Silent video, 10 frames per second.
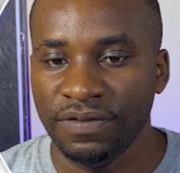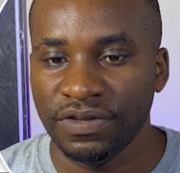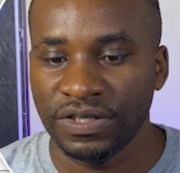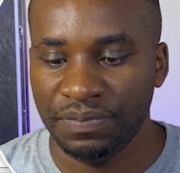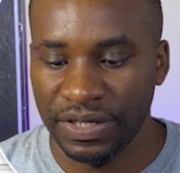
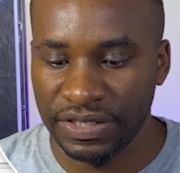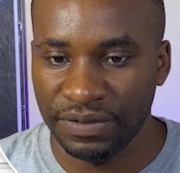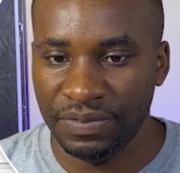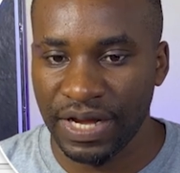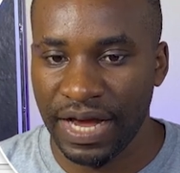even spaces
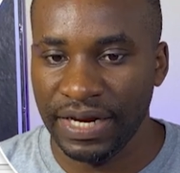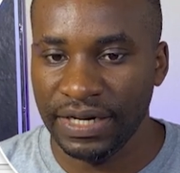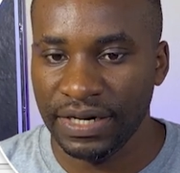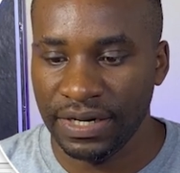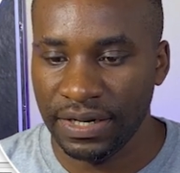behind,
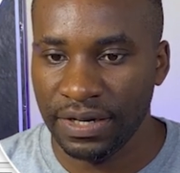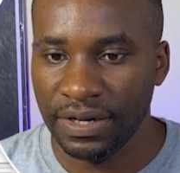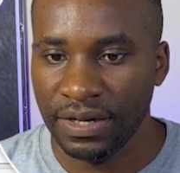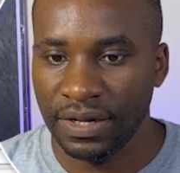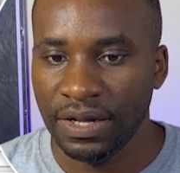
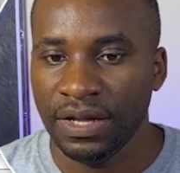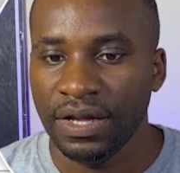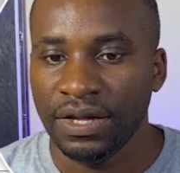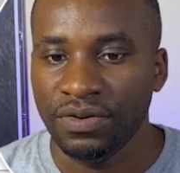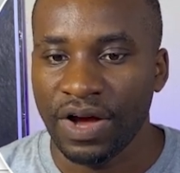
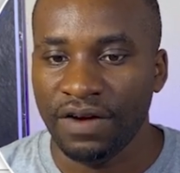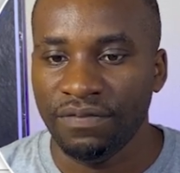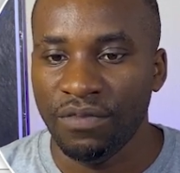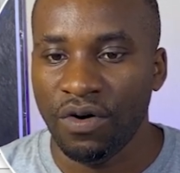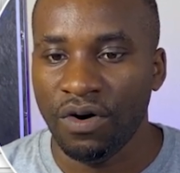you
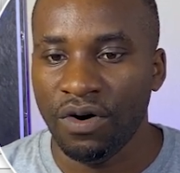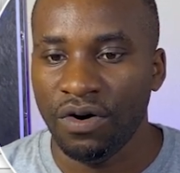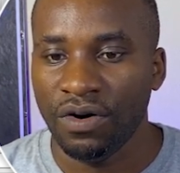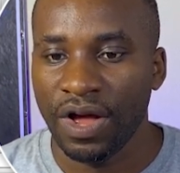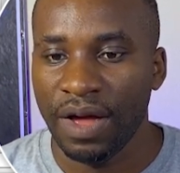have
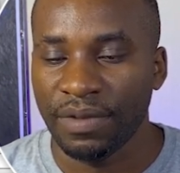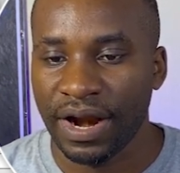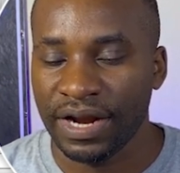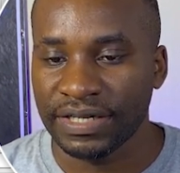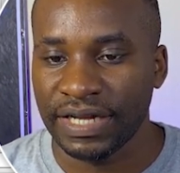more
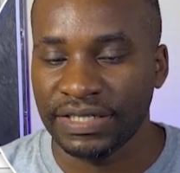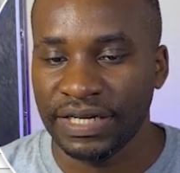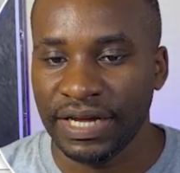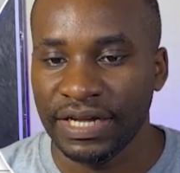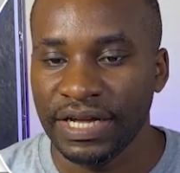characters
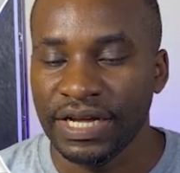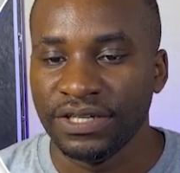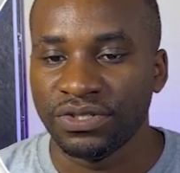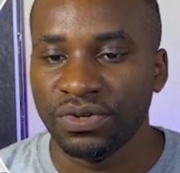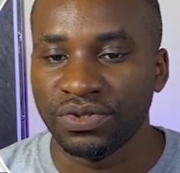here.
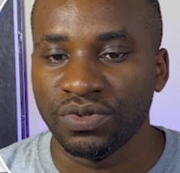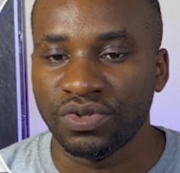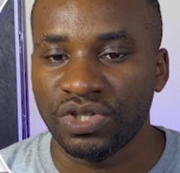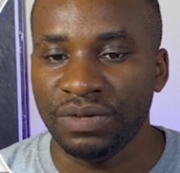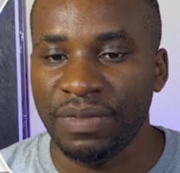So to
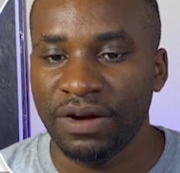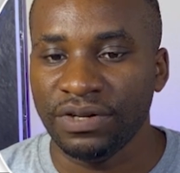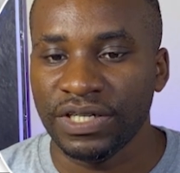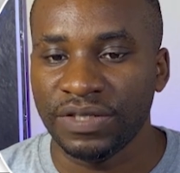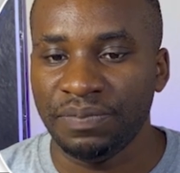trim out
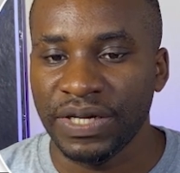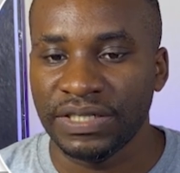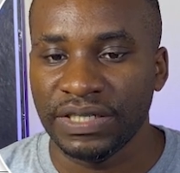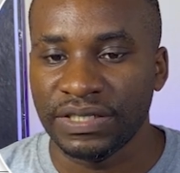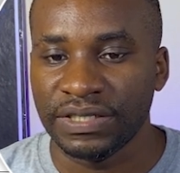these
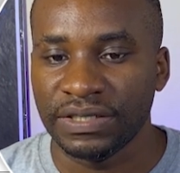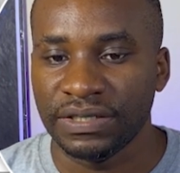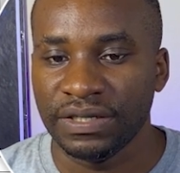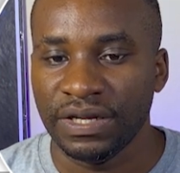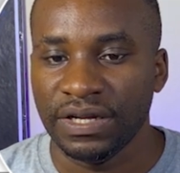spaces
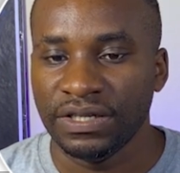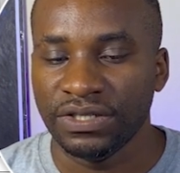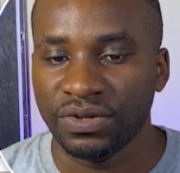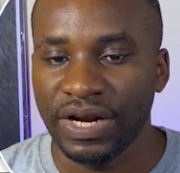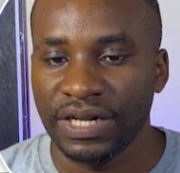
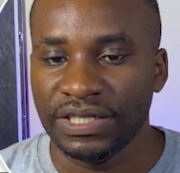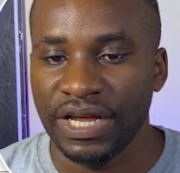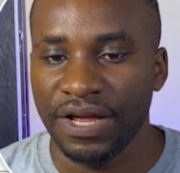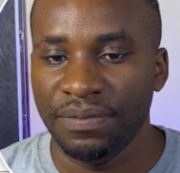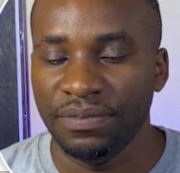so that
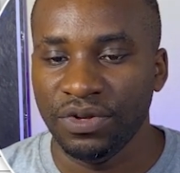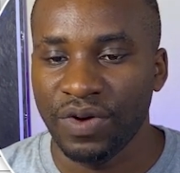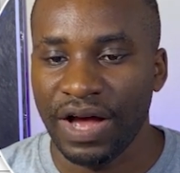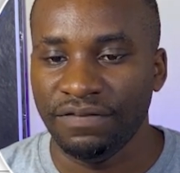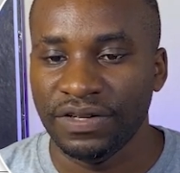you
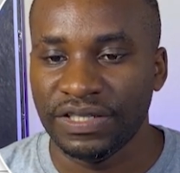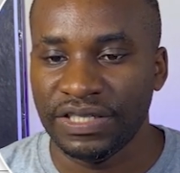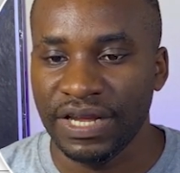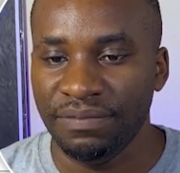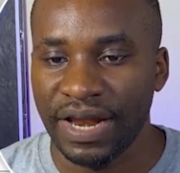have the
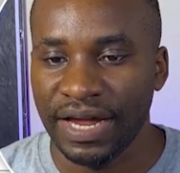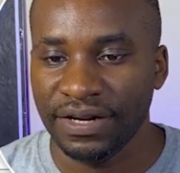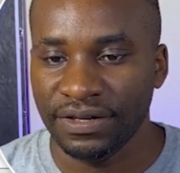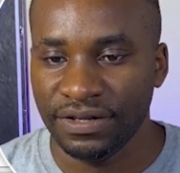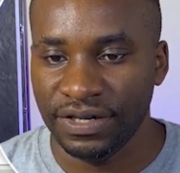same like
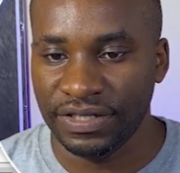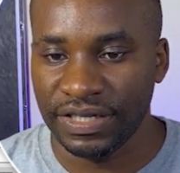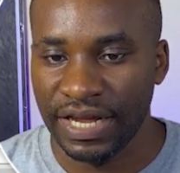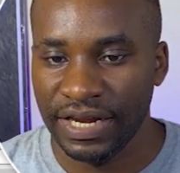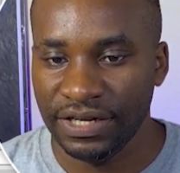this
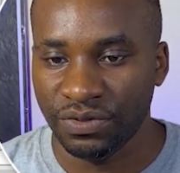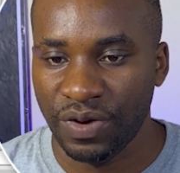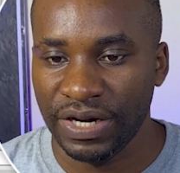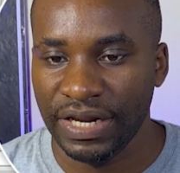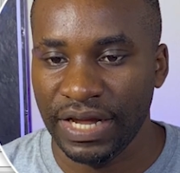
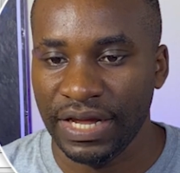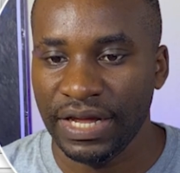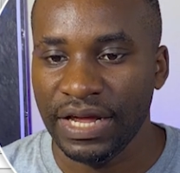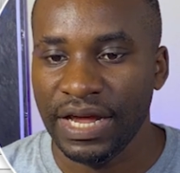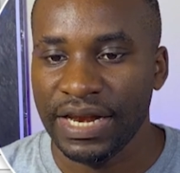one here,
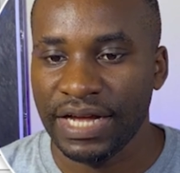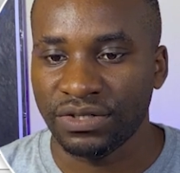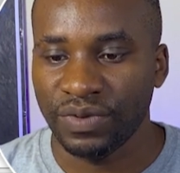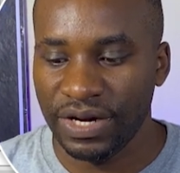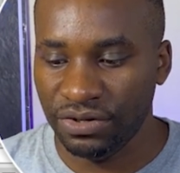
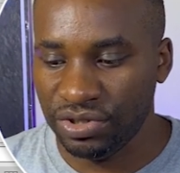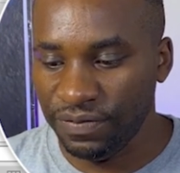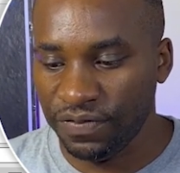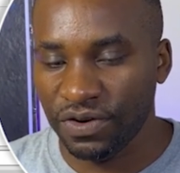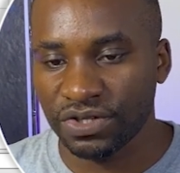that's where the
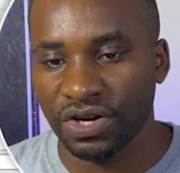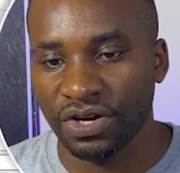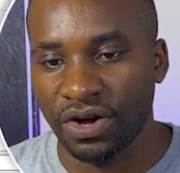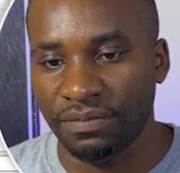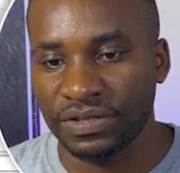trim
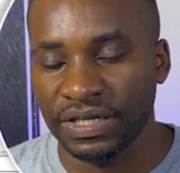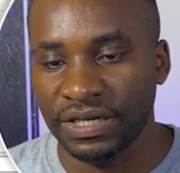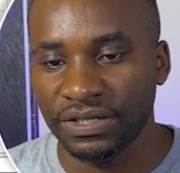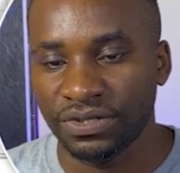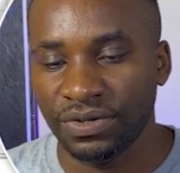function comes
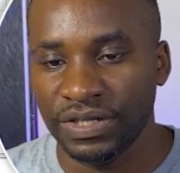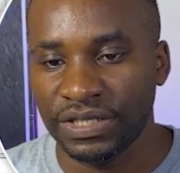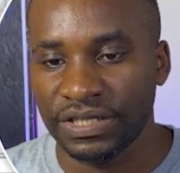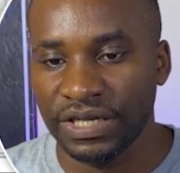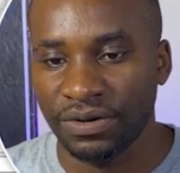in. So this
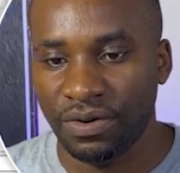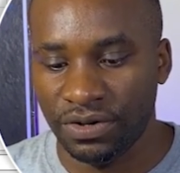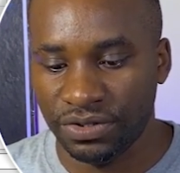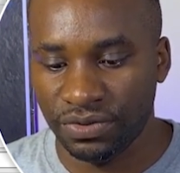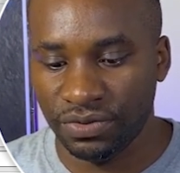is
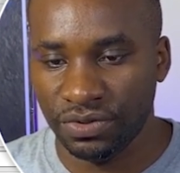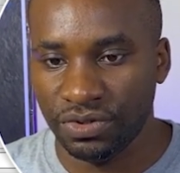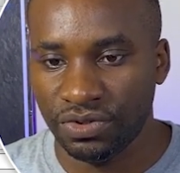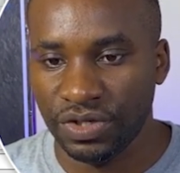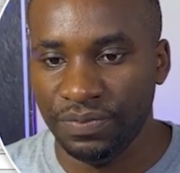equal to
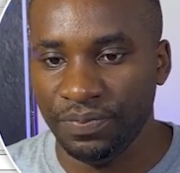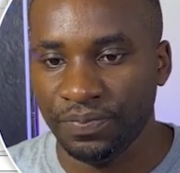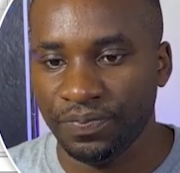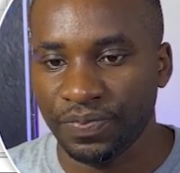trim,